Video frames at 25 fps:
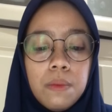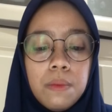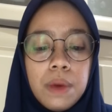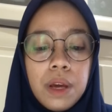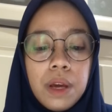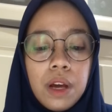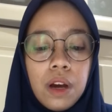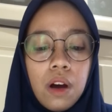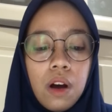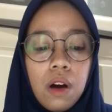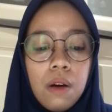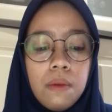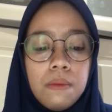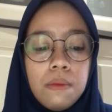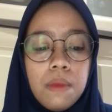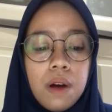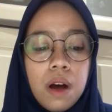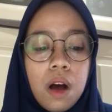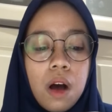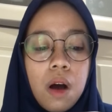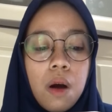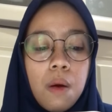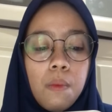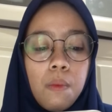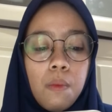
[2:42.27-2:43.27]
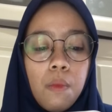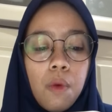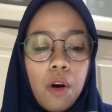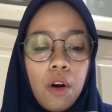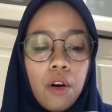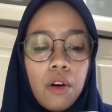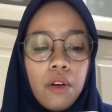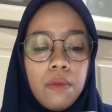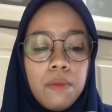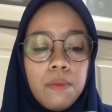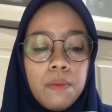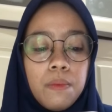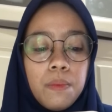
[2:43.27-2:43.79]
become
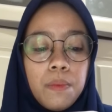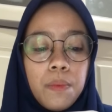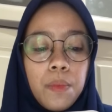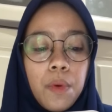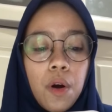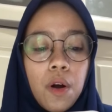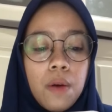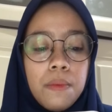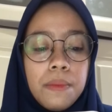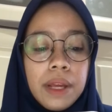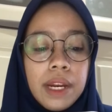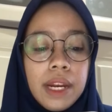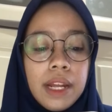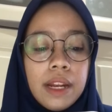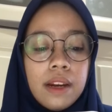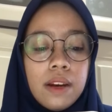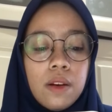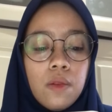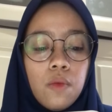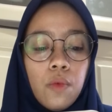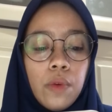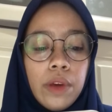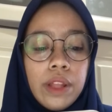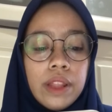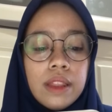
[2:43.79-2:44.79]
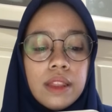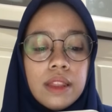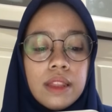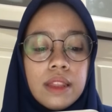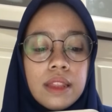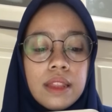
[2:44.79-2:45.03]
more prominent with